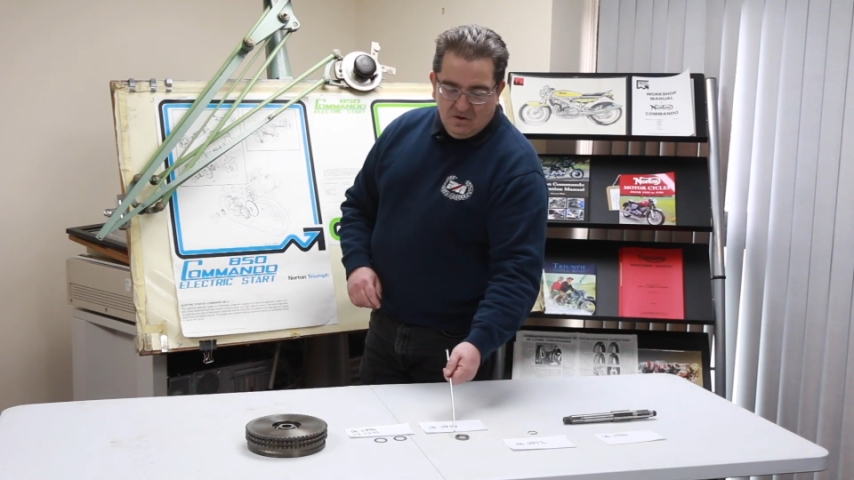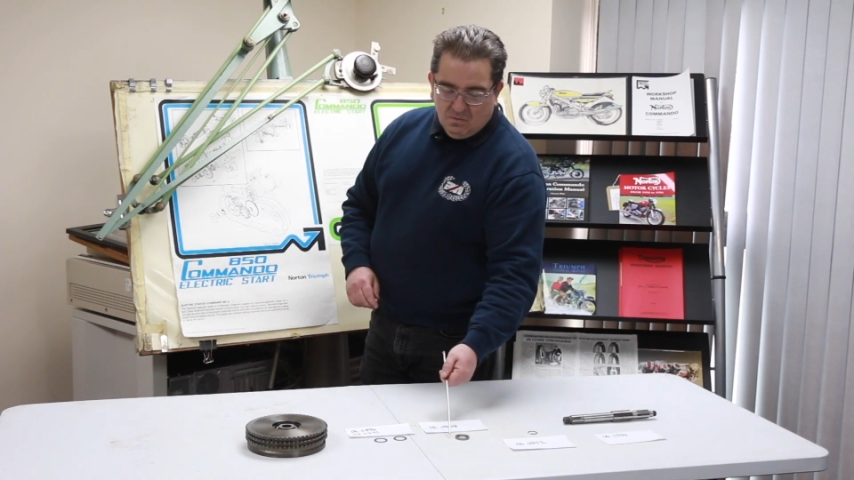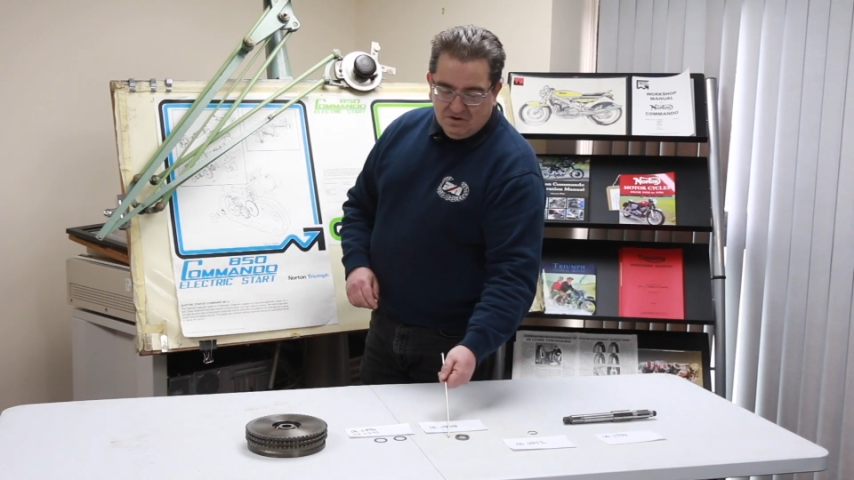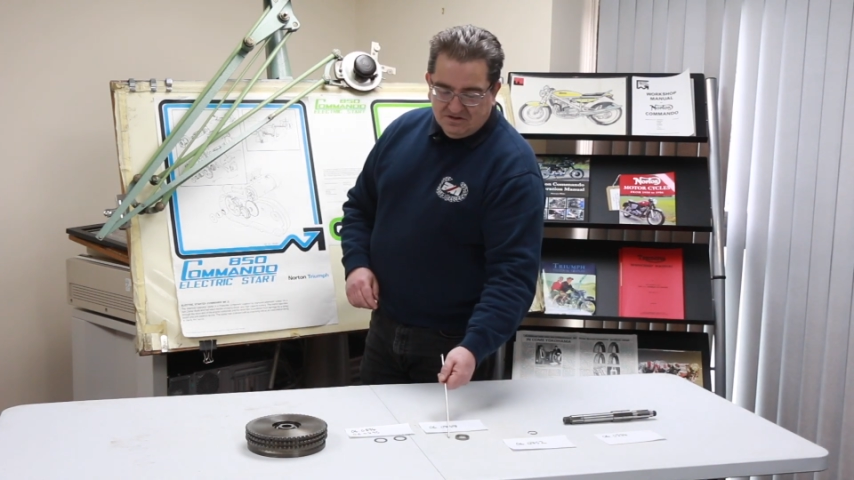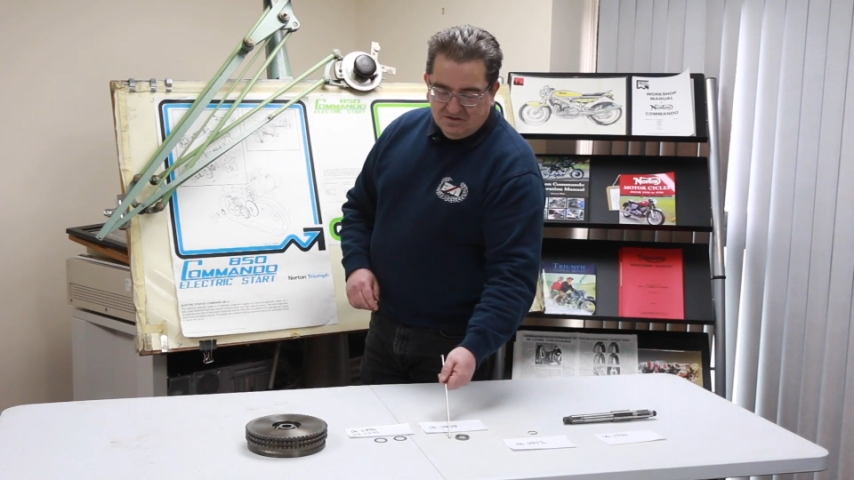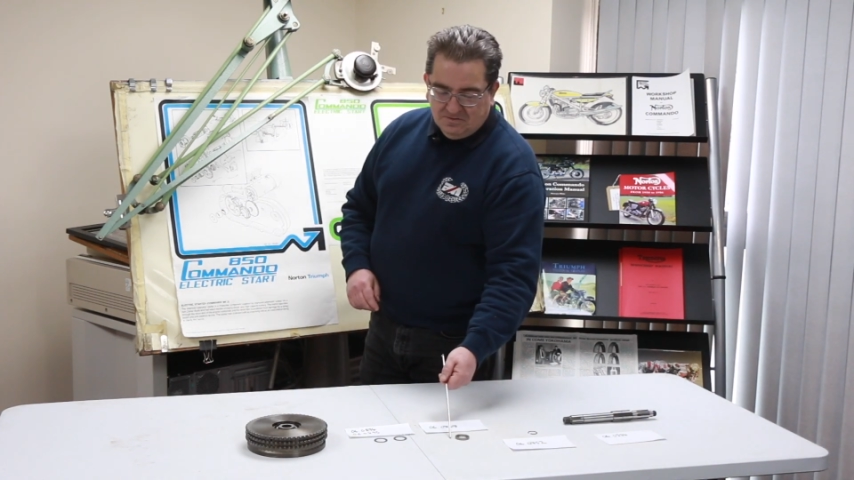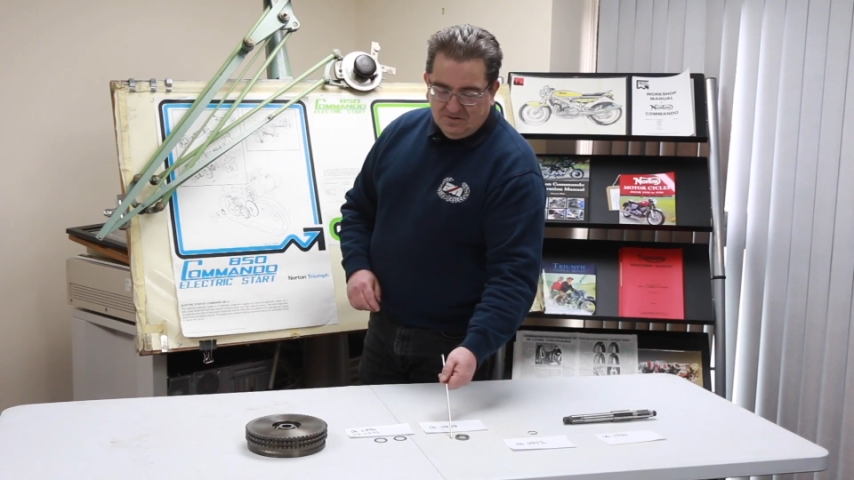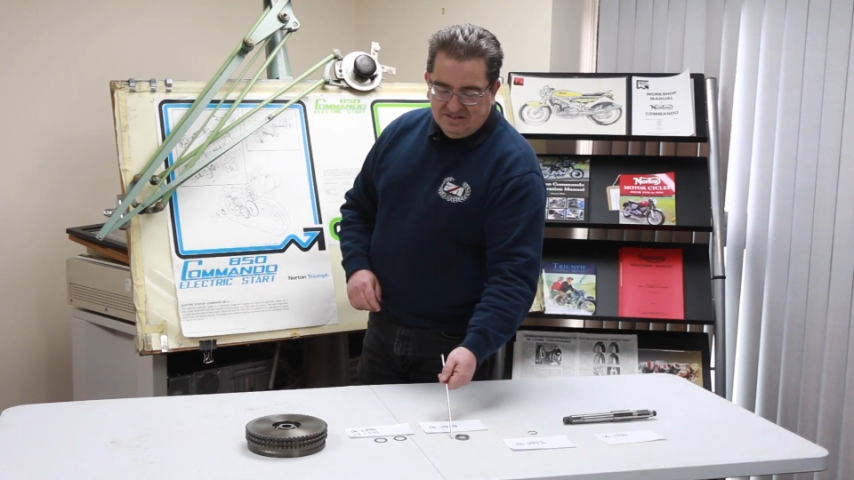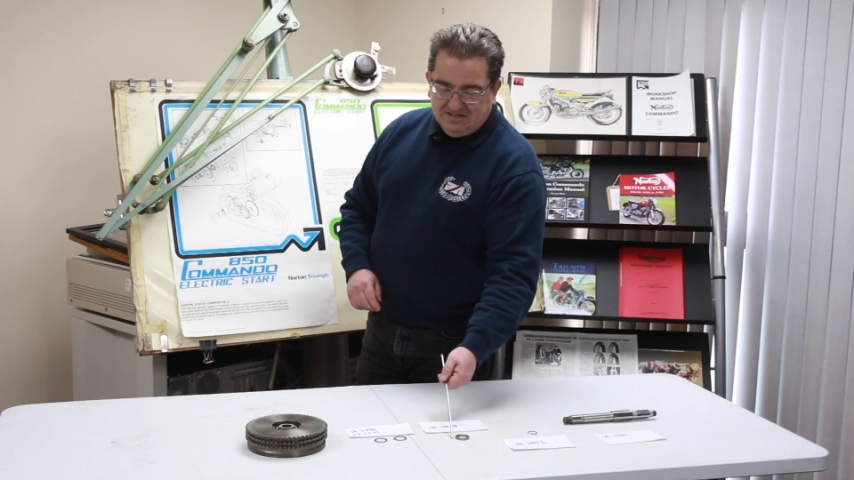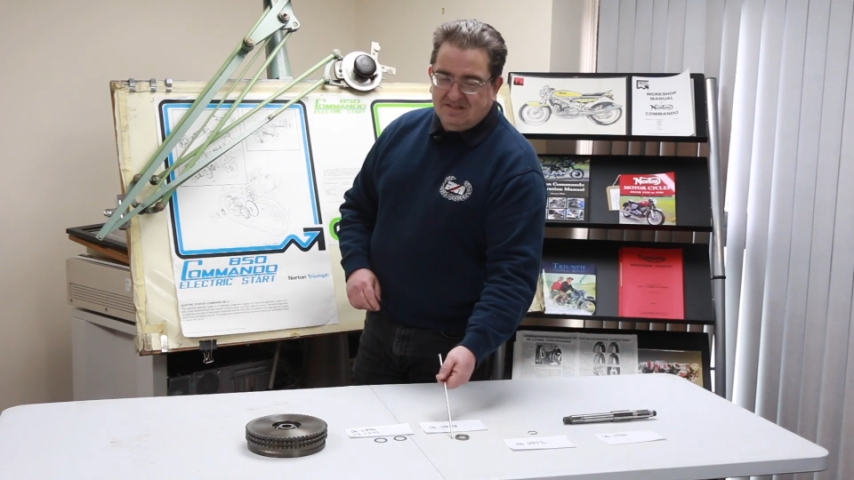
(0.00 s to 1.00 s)
once you've
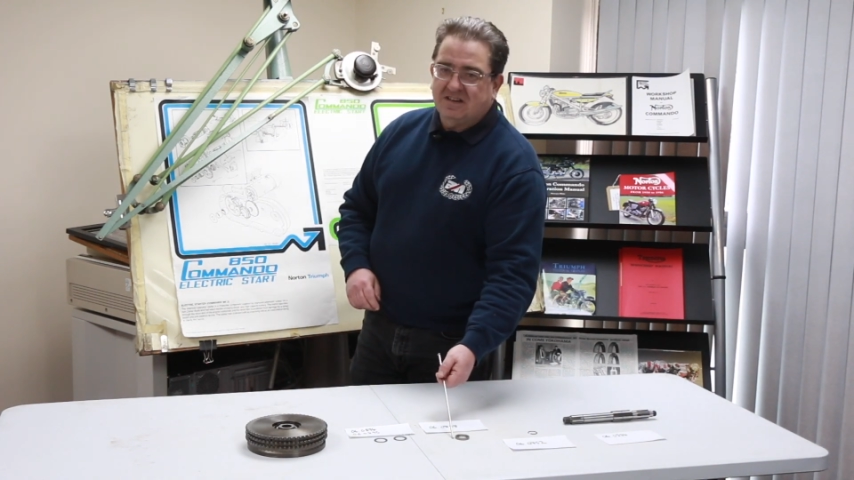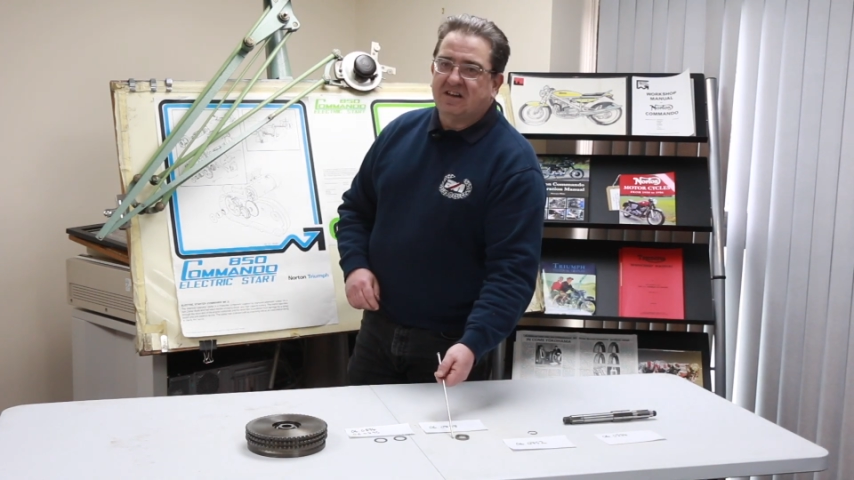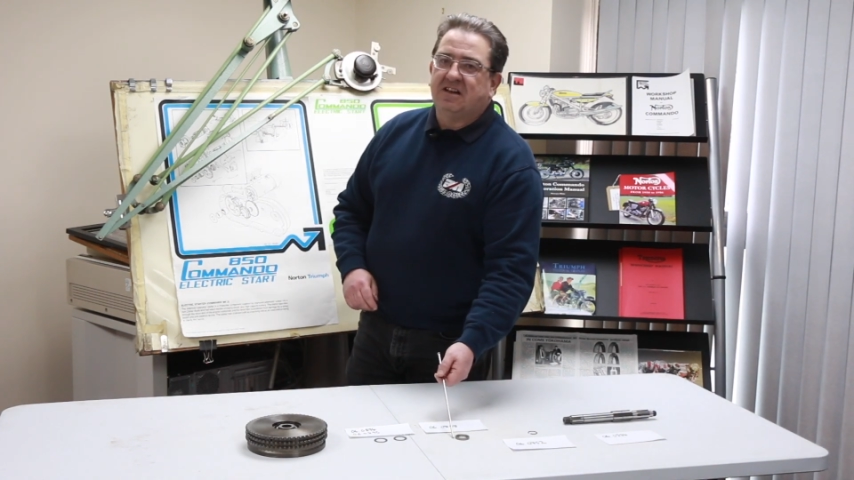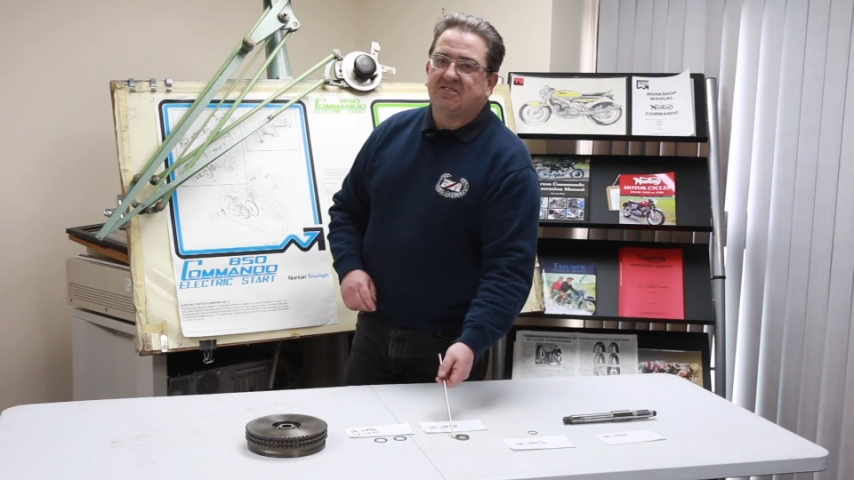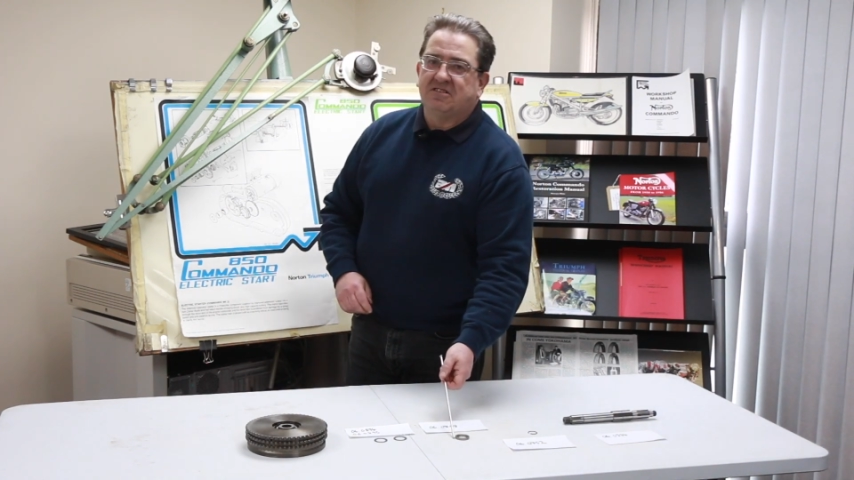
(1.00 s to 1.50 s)
fitted the clutch